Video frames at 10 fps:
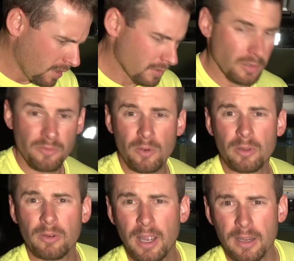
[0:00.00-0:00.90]
So for
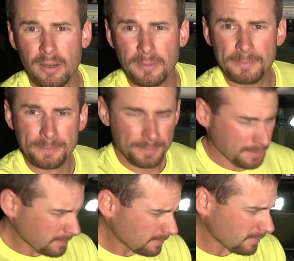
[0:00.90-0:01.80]
the record,
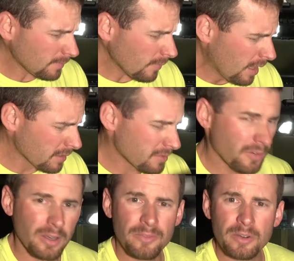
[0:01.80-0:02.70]
that's the
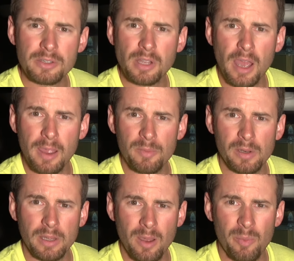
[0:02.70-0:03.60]
very first time that
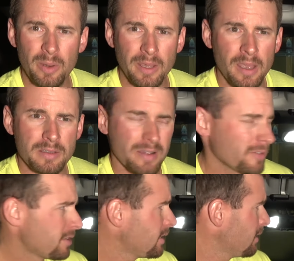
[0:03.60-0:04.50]
a company has
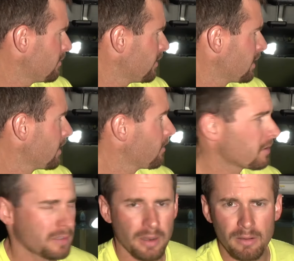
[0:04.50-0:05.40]
ever seen a video,
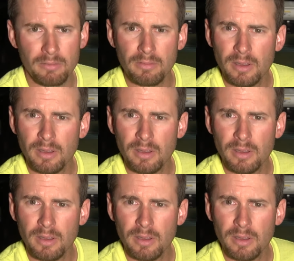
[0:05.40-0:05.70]
because I don't